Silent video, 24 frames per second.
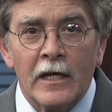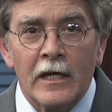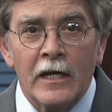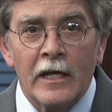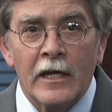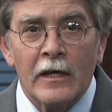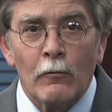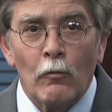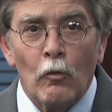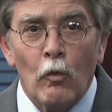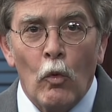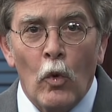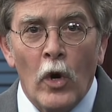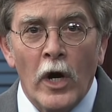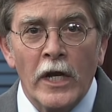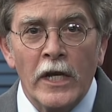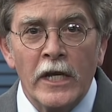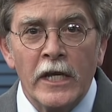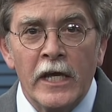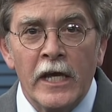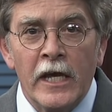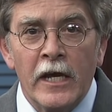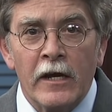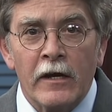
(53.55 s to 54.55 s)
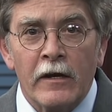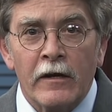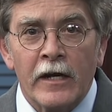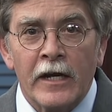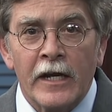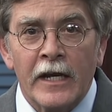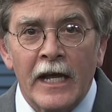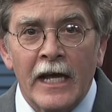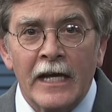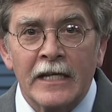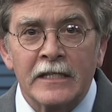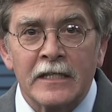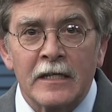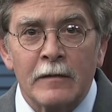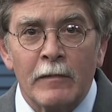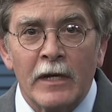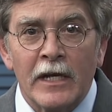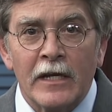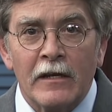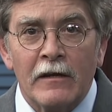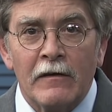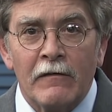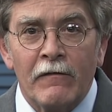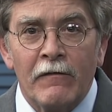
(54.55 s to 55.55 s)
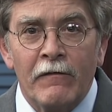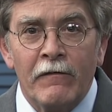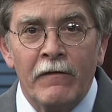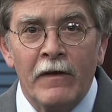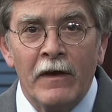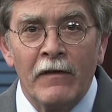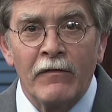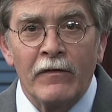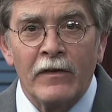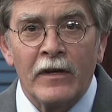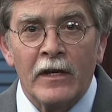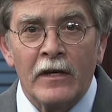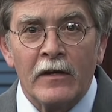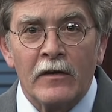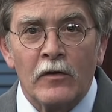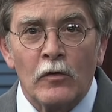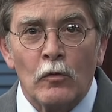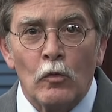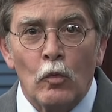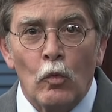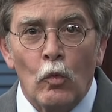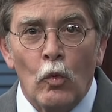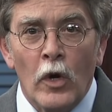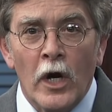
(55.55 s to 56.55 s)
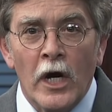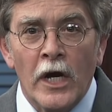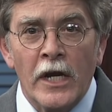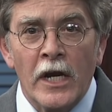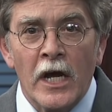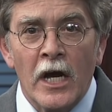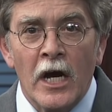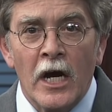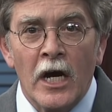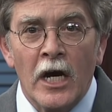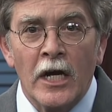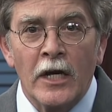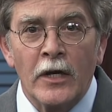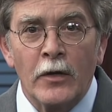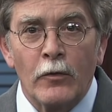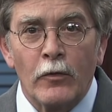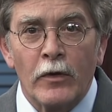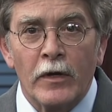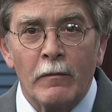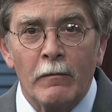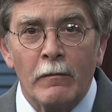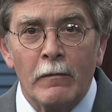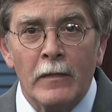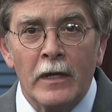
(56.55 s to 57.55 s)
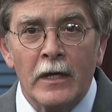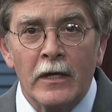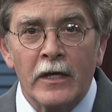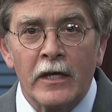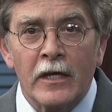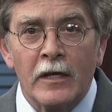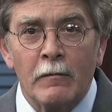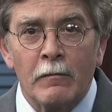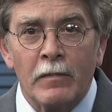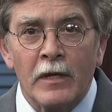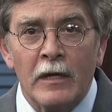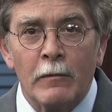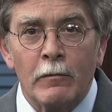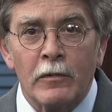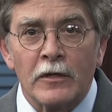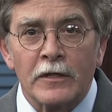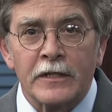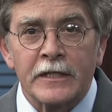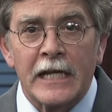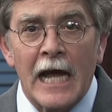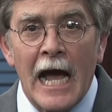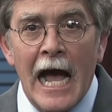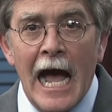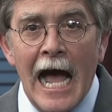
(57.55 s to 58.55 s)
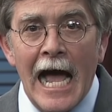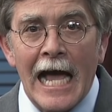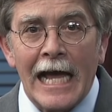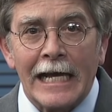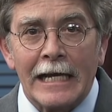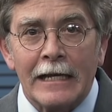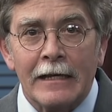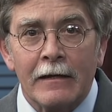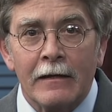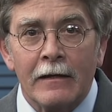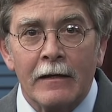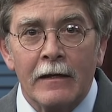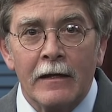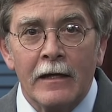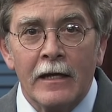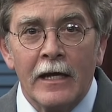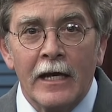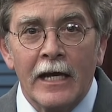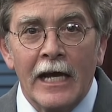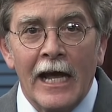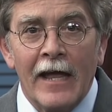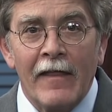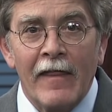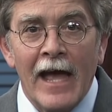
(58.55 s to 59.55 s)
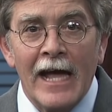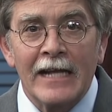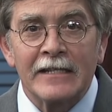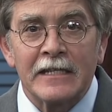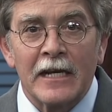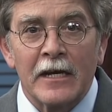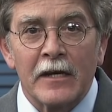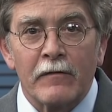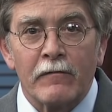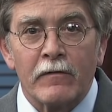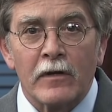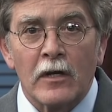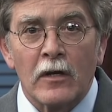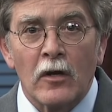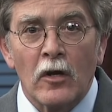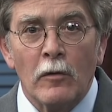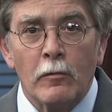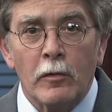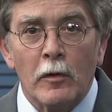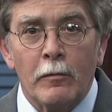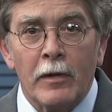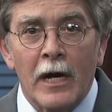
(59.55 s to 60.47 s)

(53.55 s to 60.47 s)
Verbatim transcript: In one year, an estimated 50 to 100 million people died. And that's out of a global